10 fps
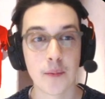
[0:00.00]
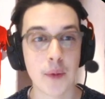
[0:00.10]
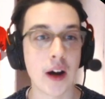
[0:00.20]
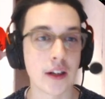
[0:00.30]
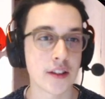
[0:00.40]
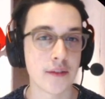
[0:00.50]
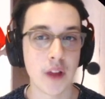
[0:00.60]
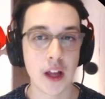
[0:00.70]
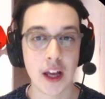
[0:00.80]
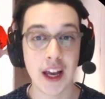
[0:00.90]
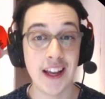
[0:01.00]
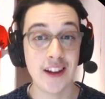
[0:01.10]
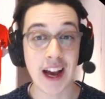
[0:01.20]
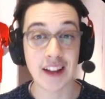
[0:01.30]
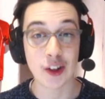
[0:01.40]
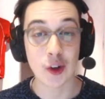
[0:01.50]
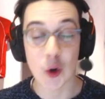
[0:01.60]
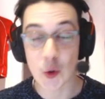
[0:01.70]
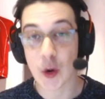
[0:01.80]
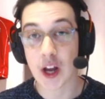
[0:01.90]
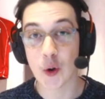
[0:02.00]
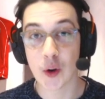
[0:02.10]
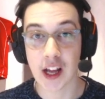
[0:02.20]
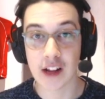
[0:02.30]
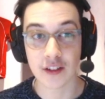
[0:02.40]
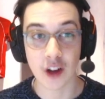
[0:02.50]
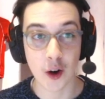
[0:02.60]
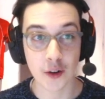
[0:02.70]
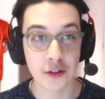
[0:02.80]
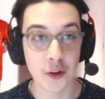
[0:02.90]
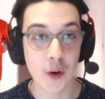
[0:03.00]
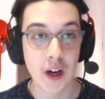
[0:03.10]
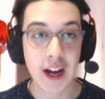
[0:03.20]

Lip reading: But he has a good record against Arsenal.